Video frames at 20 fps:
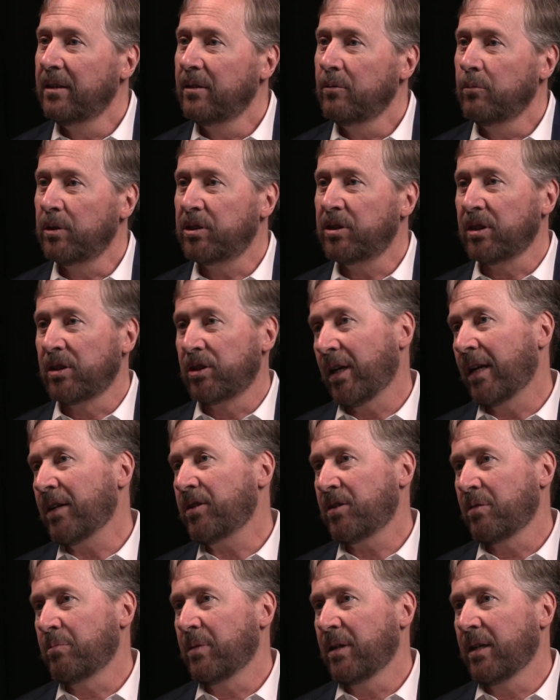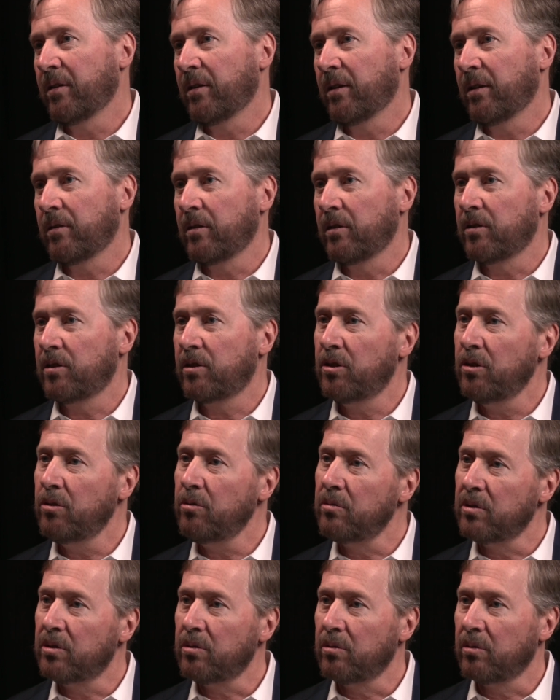which suggests to me that the
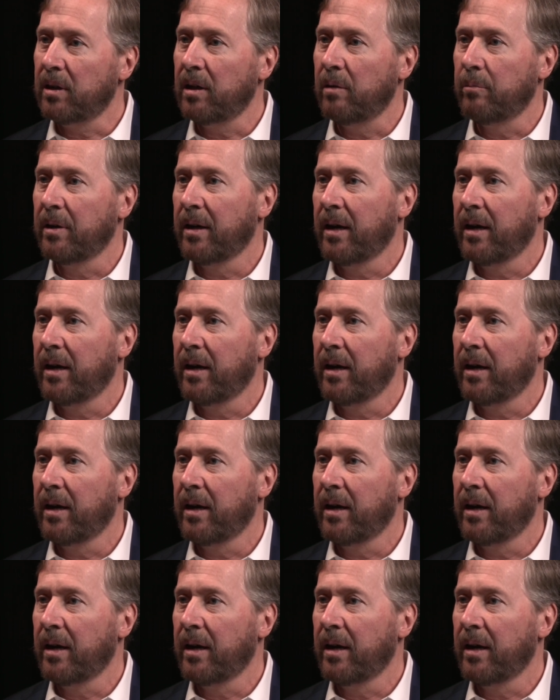students who are coming